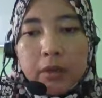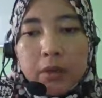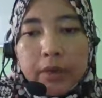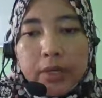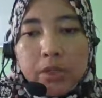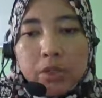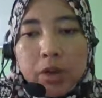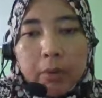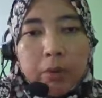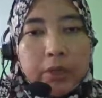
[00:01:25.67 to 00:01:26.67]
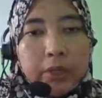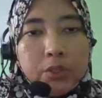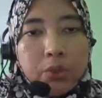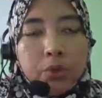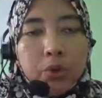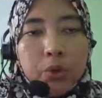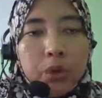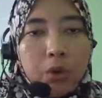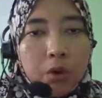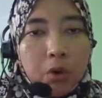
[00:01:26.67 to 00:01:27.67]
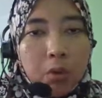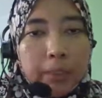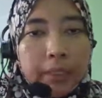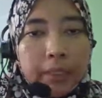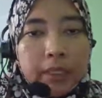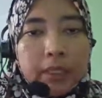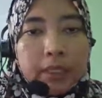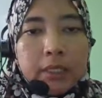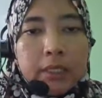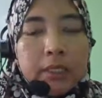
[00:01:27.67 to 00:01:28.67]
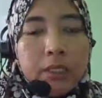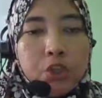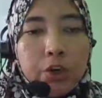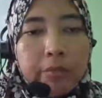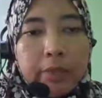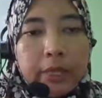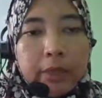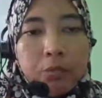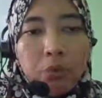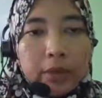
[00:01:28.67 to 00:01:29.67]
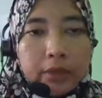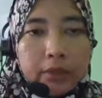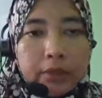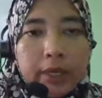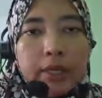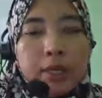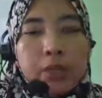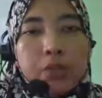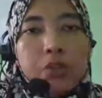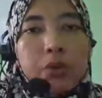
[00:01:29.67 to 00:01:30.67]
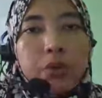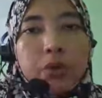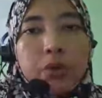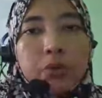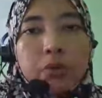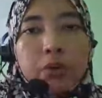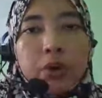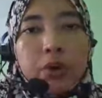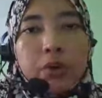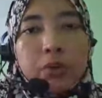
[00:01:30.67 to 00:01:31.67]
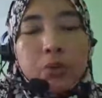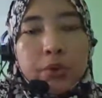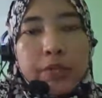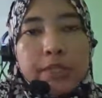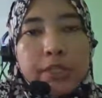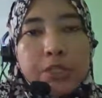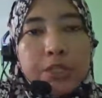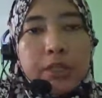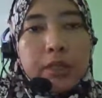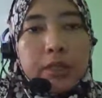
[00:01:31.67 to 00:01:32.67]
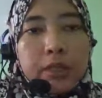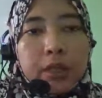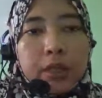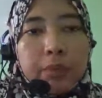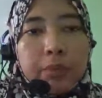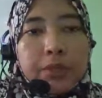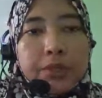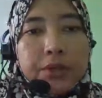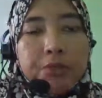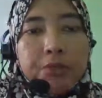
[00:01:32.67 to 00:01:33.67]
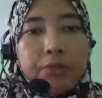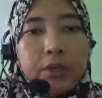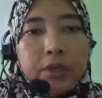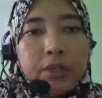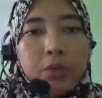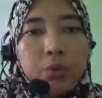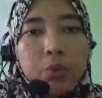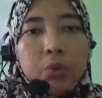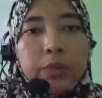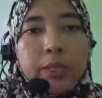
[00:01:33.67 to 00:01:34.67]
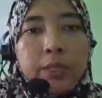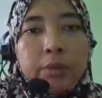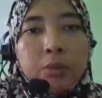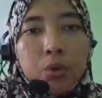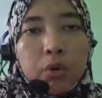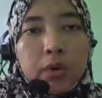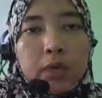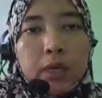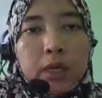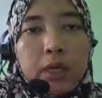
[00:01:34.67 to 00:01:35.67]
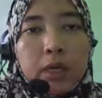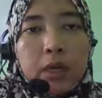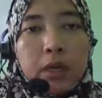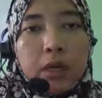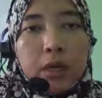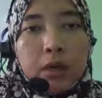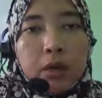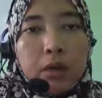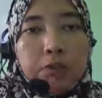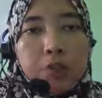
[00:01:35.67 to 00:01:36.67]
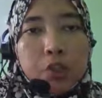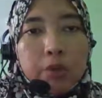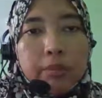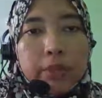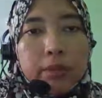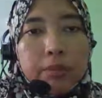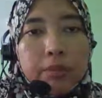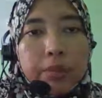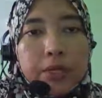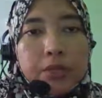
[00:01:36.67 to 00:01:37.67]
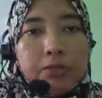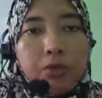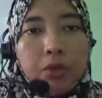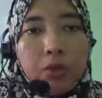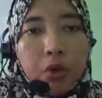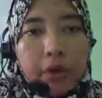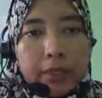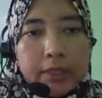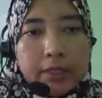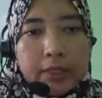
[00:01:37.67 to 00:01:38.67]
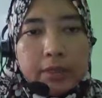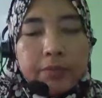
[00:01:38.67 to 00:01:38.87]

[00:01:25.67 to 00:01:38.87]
Okay, so I'm going to open the John Bird ebook. Okay, so for today's session, please refer to the ebook of John Bird, page 448.